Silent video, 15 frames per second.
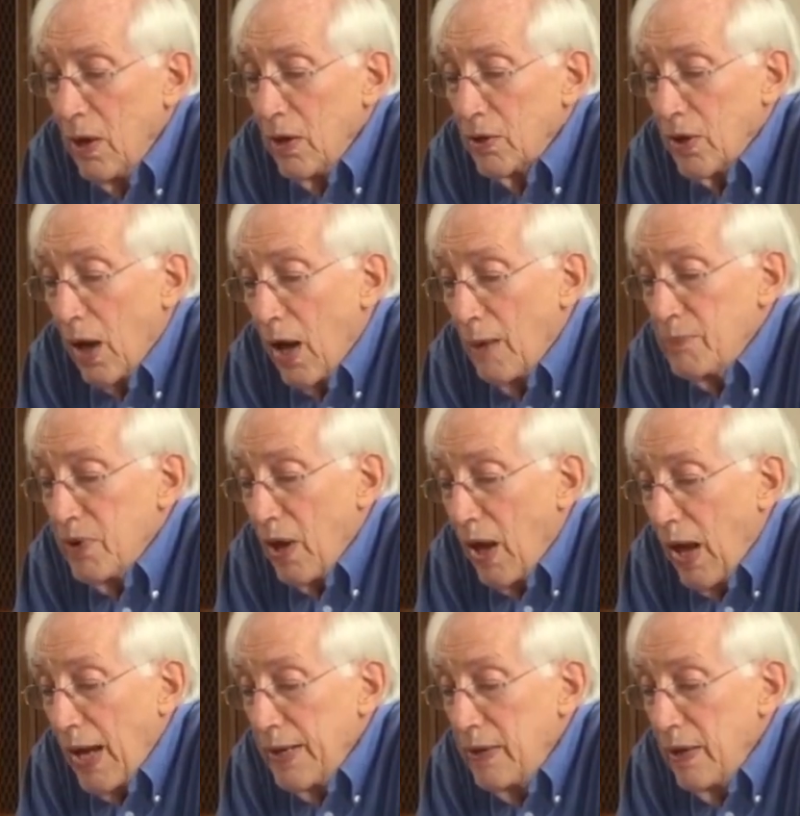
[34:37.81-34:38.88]
Tom
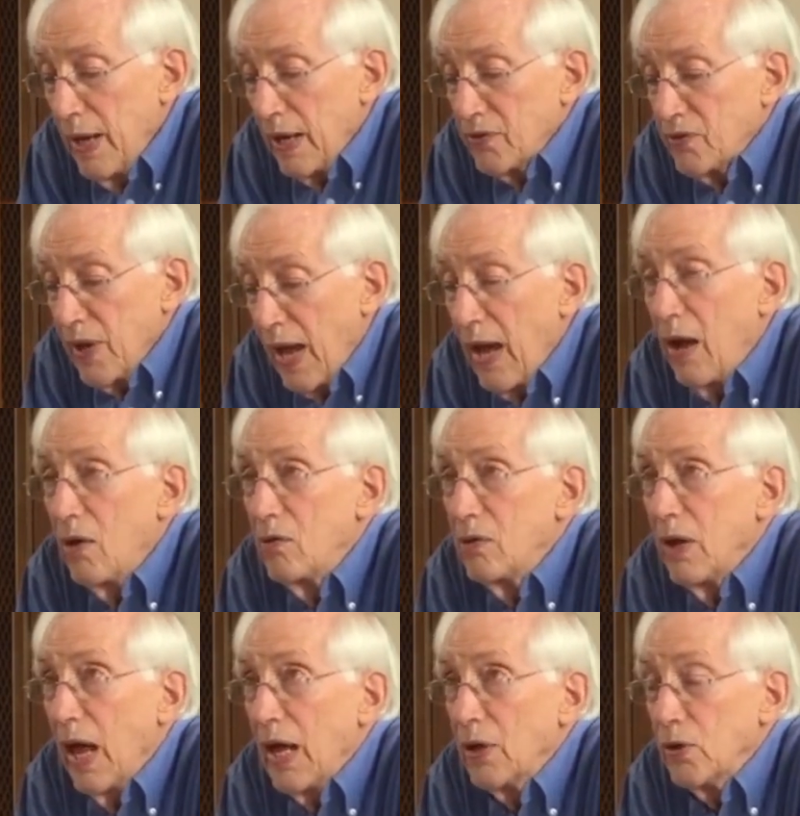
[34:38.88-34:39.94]
died as
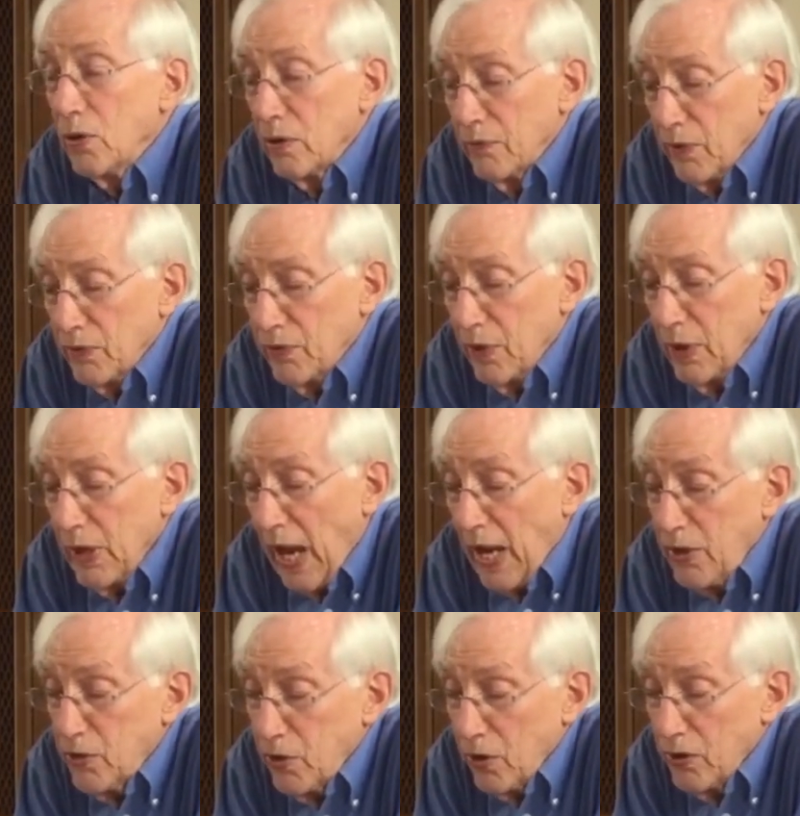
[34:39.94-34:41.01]
town and university
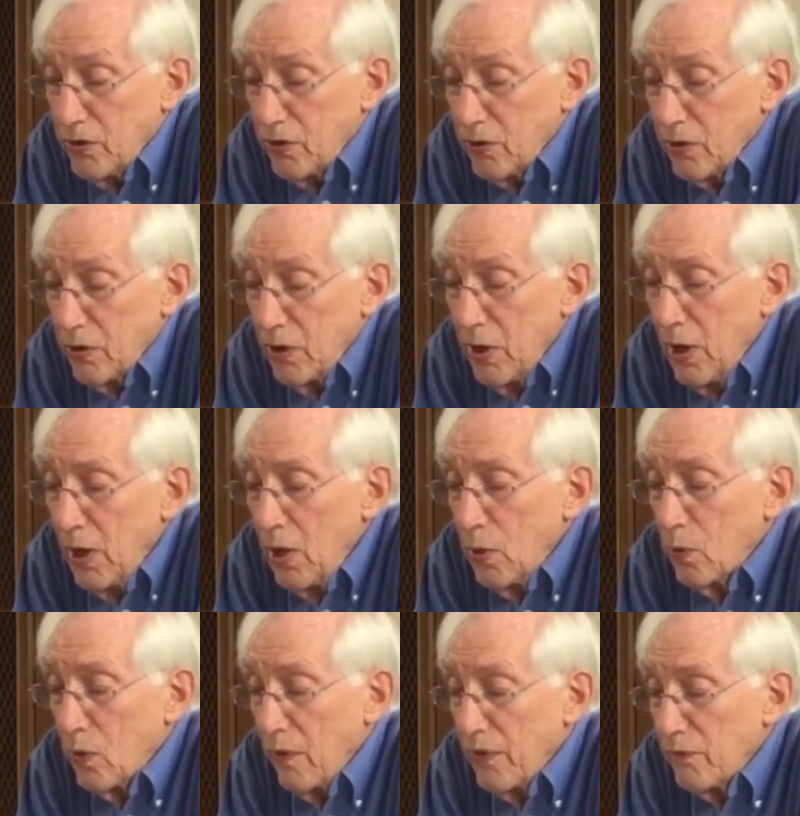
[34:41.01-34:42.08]
and church
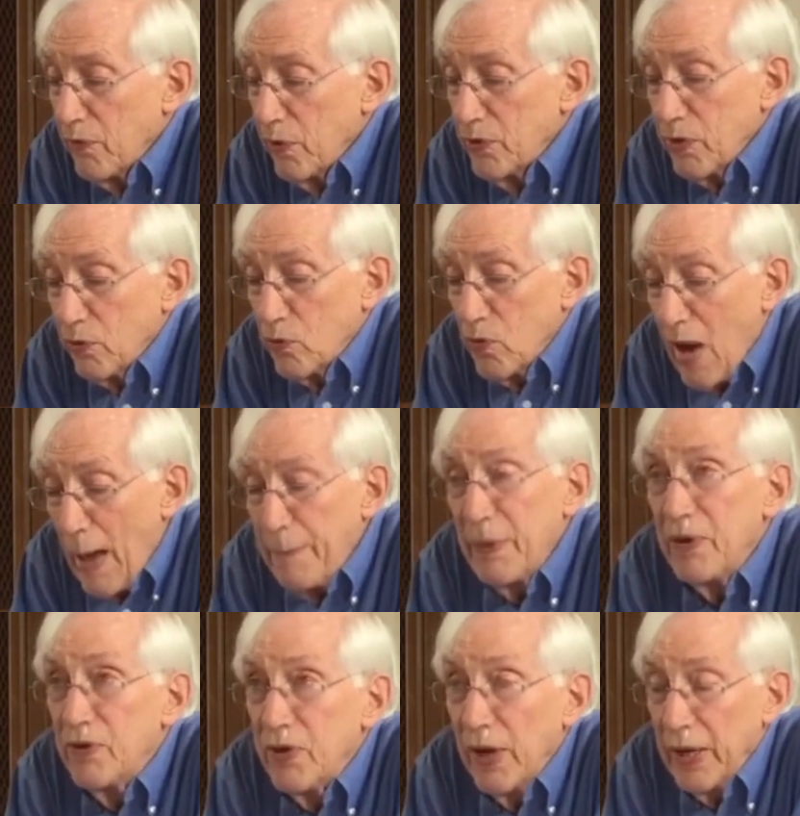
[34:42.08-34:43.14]
were on the verge of
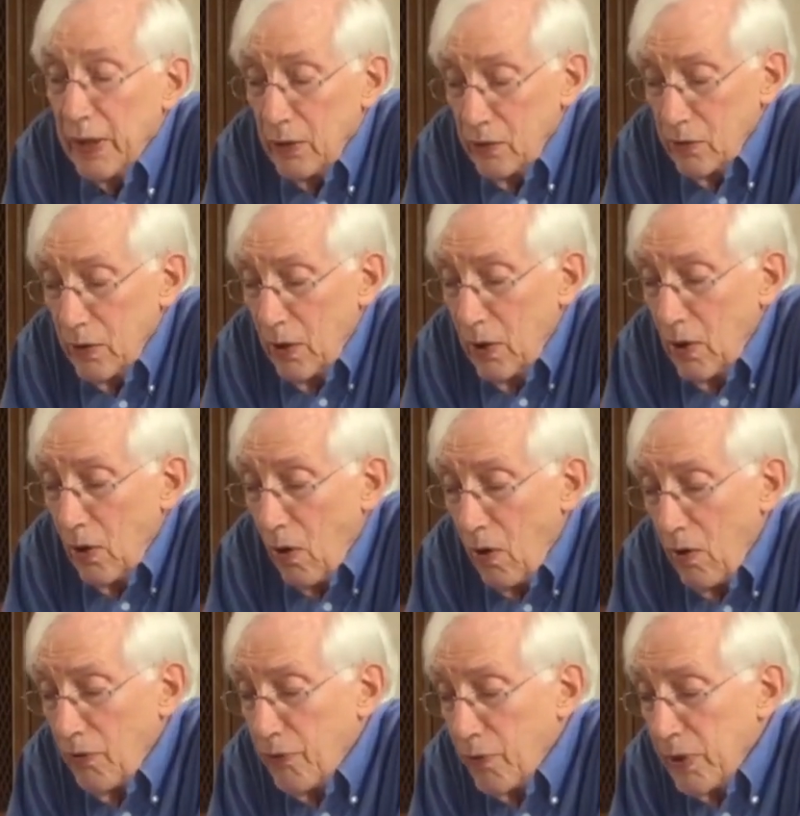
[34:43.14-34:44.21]
rapid change,
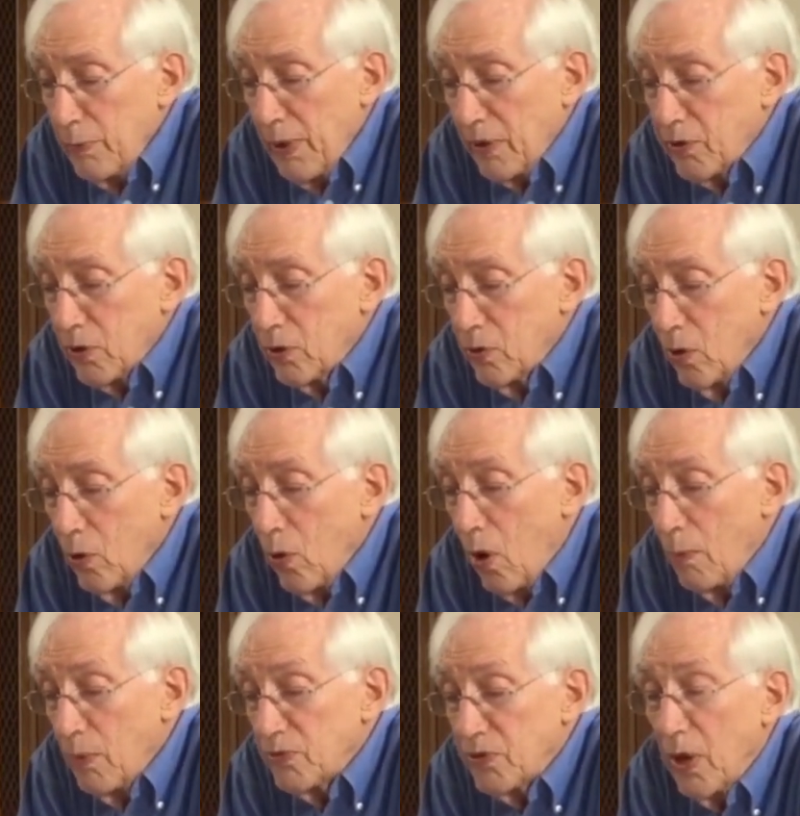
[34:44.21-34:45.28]
all 3 about to grow
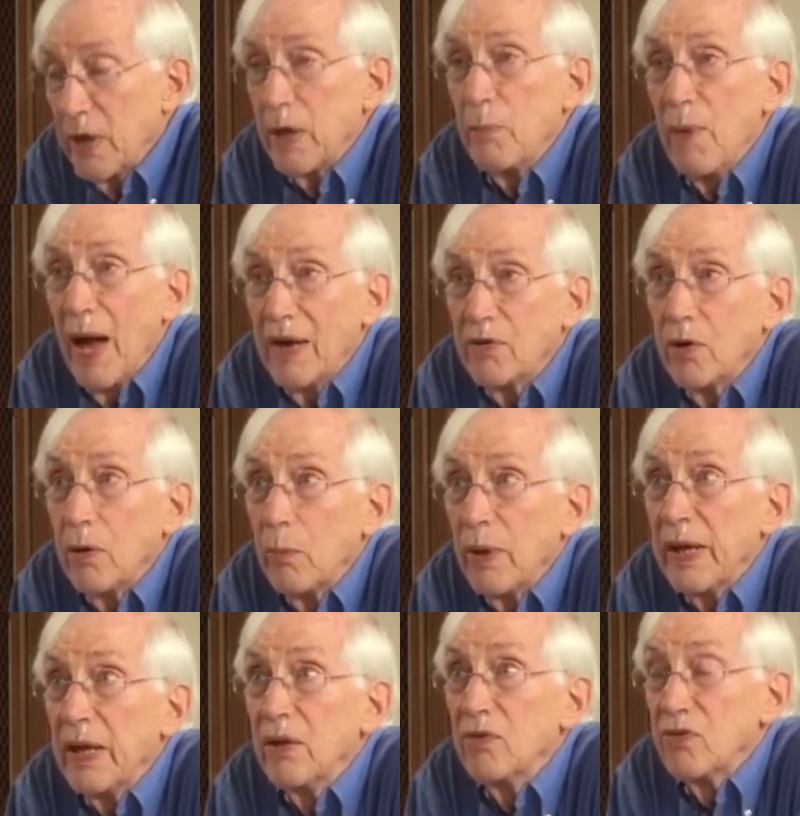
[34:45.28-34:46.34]
almost
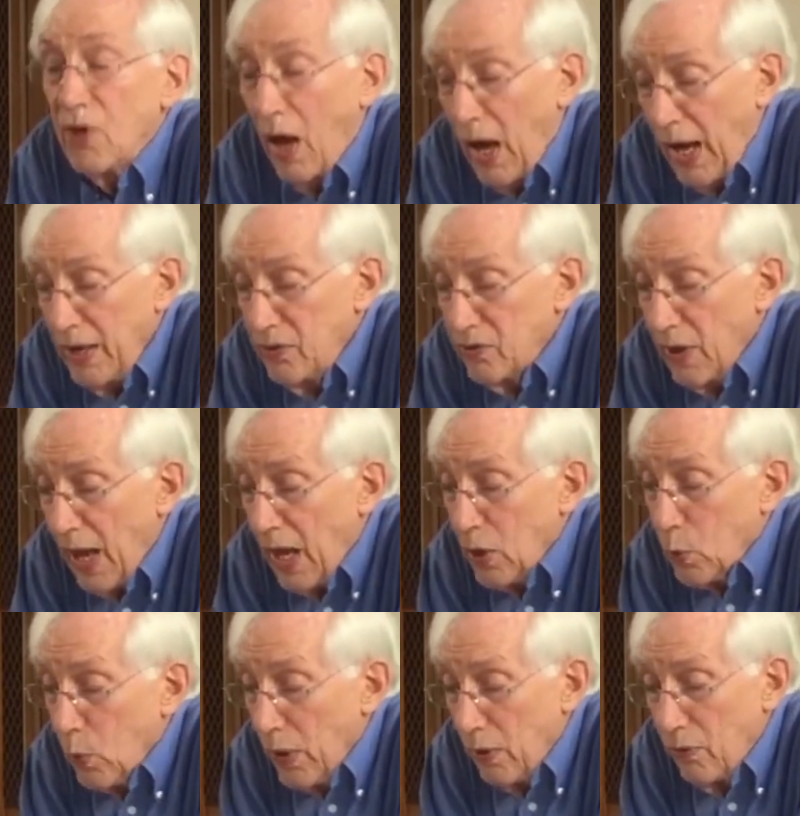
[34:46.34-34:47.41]
unimaginably in size
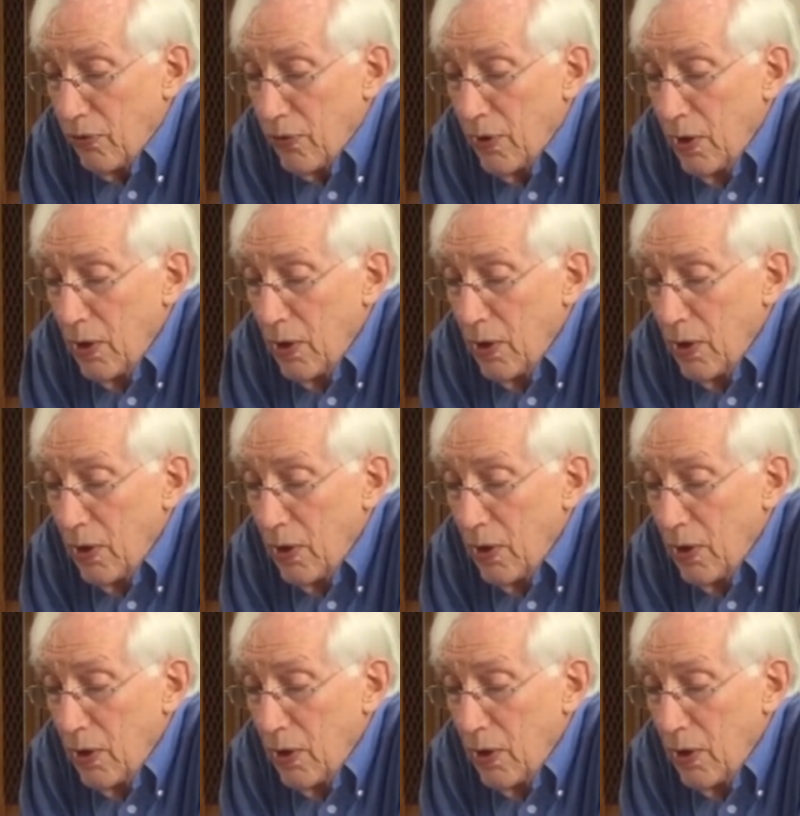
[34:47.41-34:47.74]
and wealth,